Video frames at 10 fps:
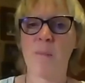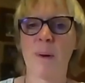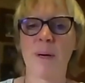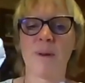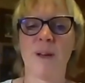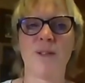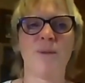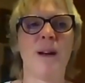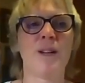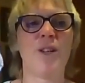but I'm going
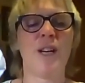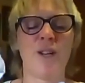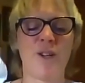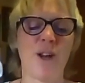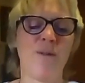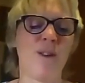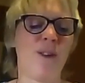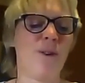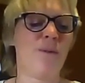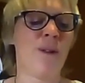to actually show
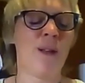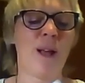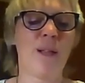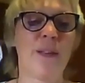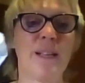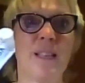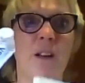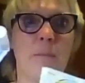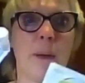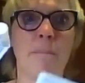you things
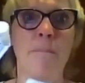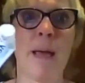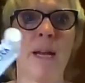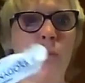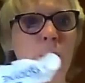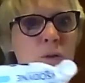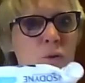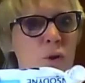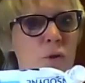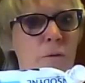that have been made with
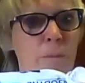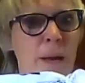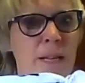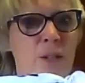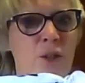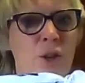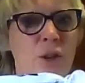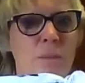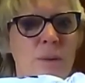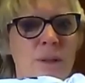toothpaste
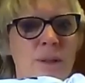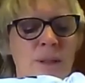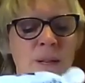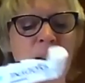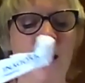tubes,